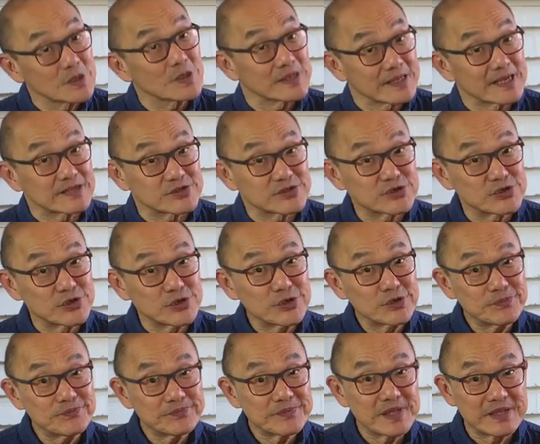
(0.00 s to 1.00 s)
That's
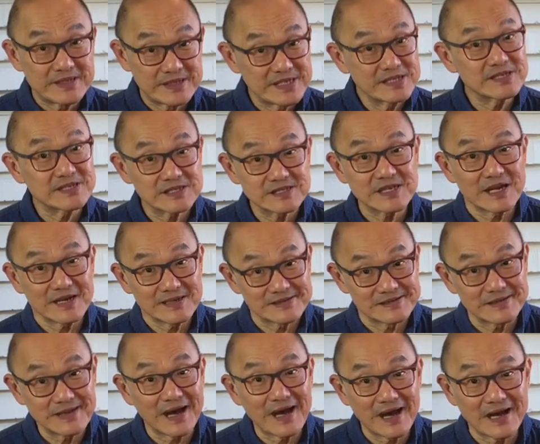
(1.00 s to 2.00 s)
true, these are size
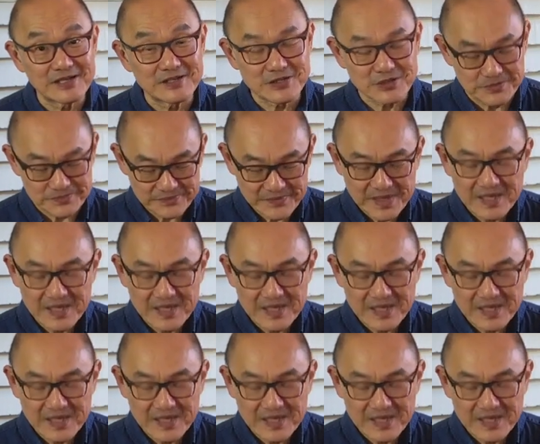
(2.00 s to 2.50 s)
large.